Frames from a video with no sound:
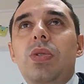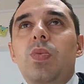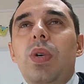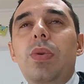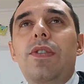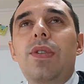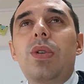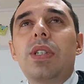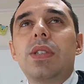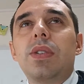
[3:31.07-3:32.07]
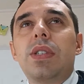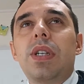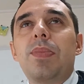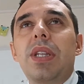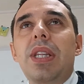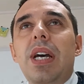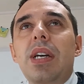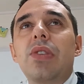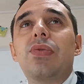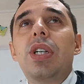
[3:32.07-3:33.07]
we will focus on something that
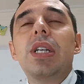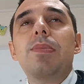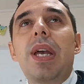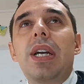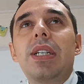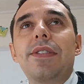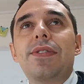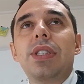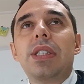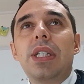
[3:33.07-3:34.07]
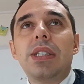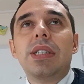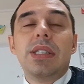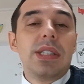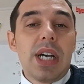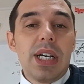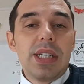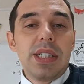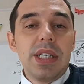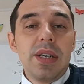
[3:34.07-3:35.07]
can really make a difference in
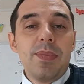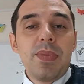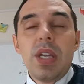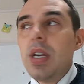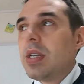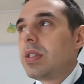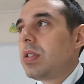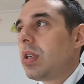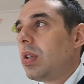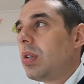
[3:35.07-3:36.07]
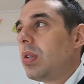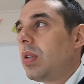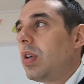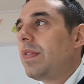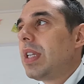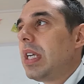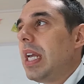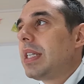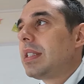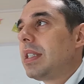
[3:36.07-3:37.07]
society. So over the
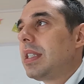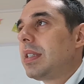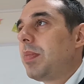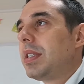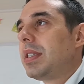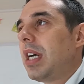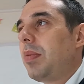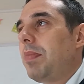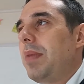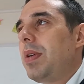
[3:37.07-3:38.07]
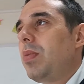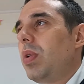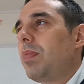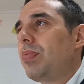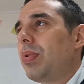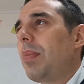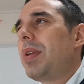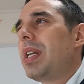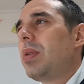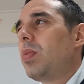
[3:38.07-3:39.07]
next 6 months, maybe we'll
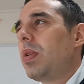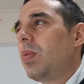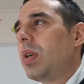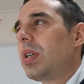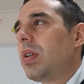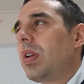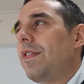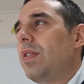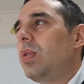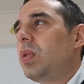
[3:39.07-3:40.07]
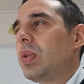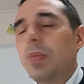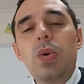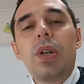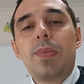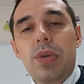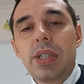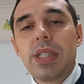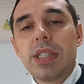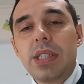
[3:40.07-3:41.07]
work on a few smaller
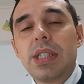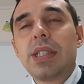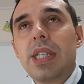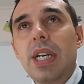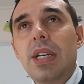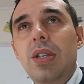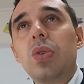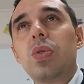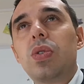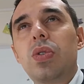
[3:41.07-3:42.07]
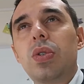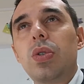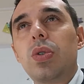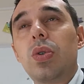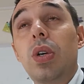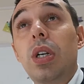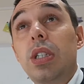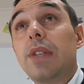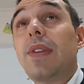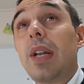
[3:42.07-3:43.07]
projects just to get used to
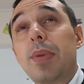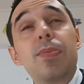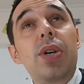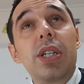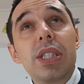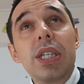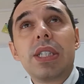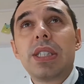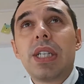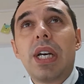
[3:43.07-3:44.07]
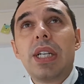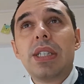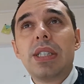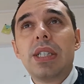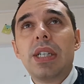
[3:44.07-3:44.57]
developing projects and